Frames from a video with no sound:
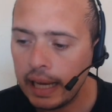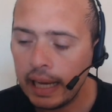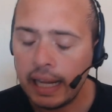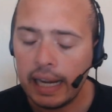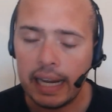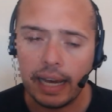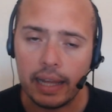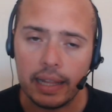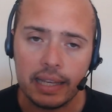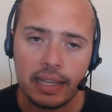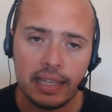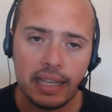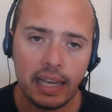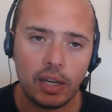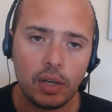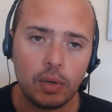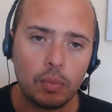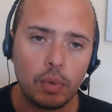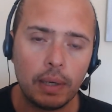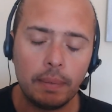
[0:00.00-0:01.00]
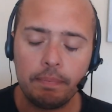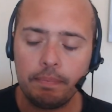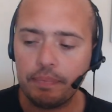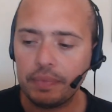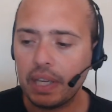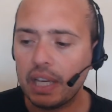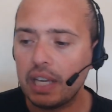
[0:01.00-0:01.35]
Now the second one is